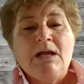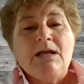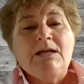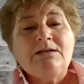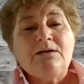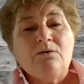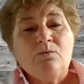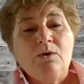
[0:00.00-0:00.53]

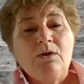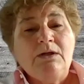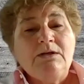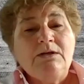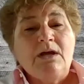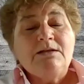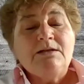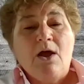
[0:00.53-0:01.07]
is it really
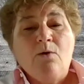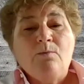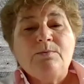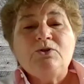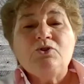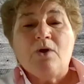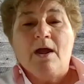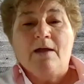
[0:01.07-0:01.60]
does help
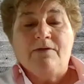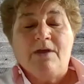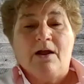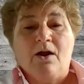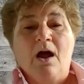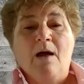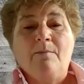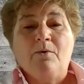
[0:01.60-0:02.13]
to drive
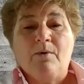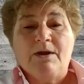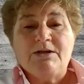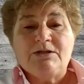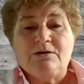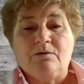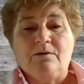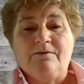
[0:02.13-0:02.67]
that
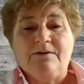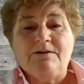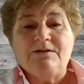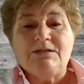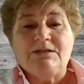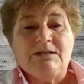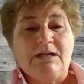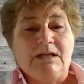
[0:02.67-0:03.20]
operational
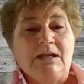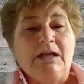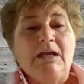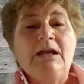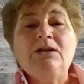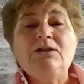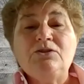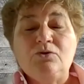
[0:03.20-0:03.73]
efficiency
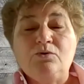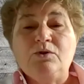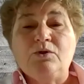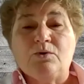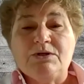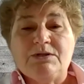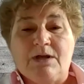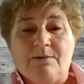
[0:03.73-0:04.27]
into
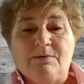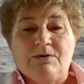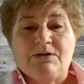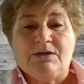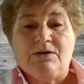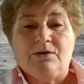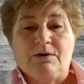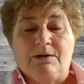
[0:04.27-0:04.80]
your
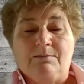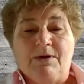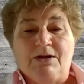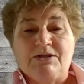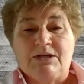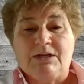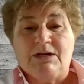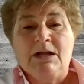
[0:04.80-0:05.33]
cybersecurity
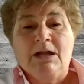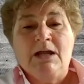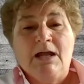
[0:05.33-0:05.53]
budget.